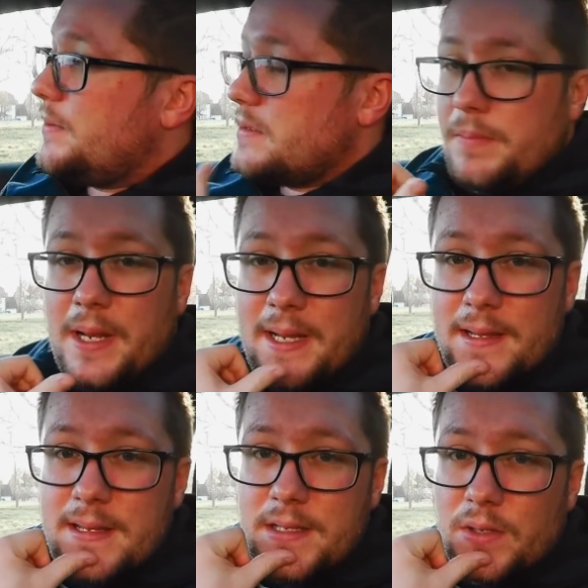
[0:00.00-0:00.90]
because I'm playing
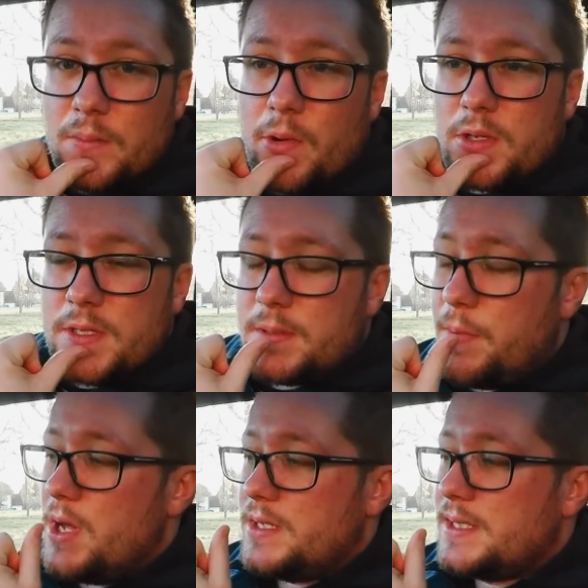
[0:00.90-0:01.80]
at the Tottenham
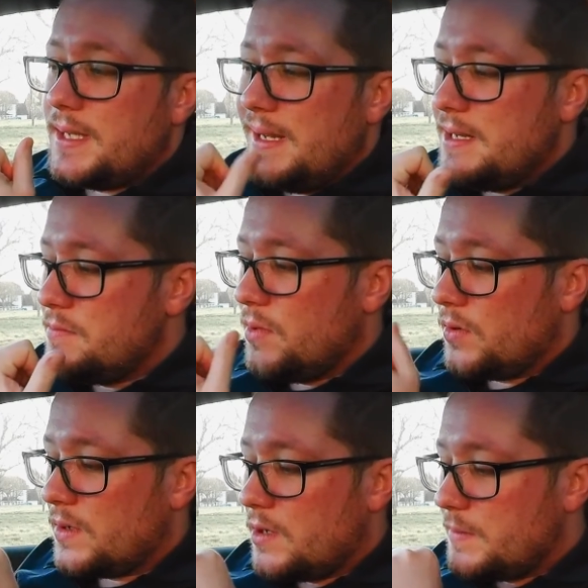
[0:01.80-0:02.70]
Hotspur Stadium
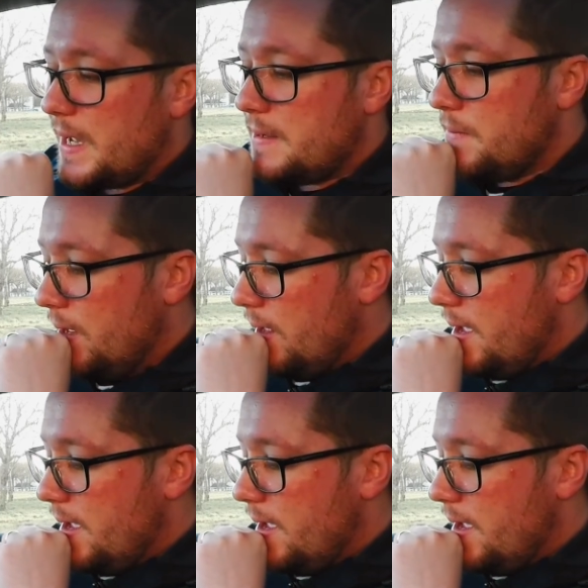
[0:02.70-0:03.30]
on a home game.